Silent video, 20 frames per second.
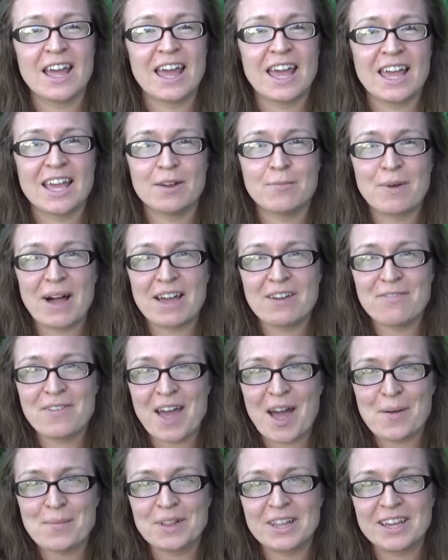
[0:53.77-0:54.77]
In my
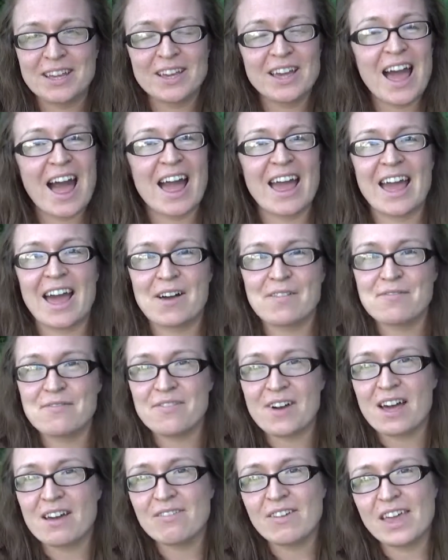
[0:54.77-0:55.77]
family, I have
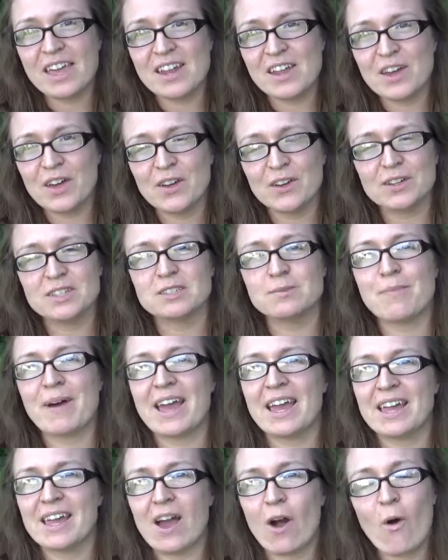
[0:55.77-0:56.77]
five kiddos.
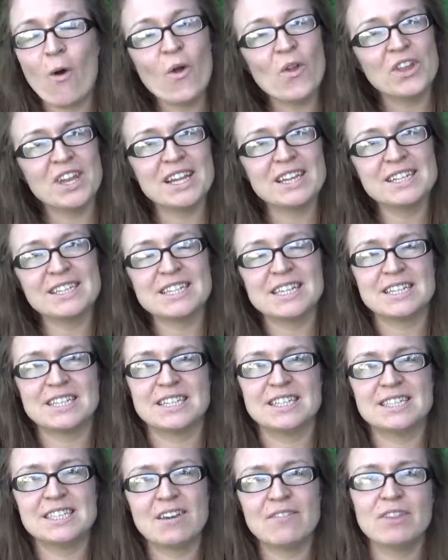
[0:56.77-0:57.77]
My oldest is
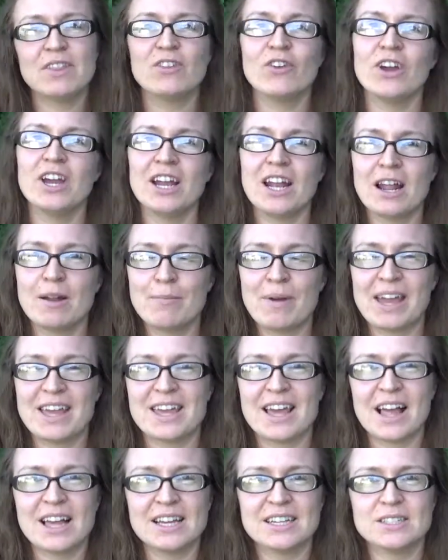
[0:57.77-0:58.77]
in seventh grade and my
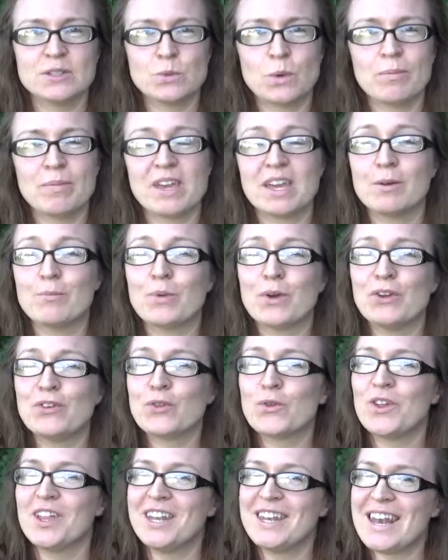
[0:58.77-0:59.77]
youngest will be in
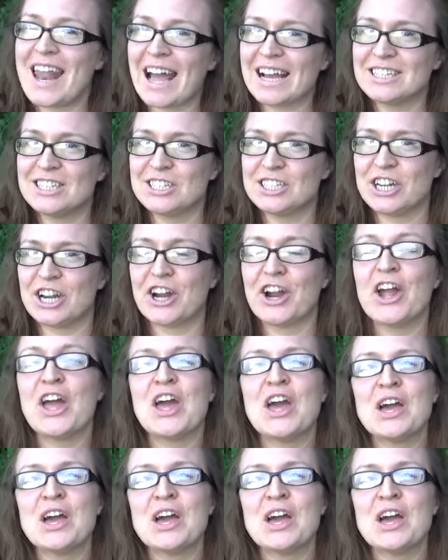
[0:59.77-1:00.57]
preschool next year.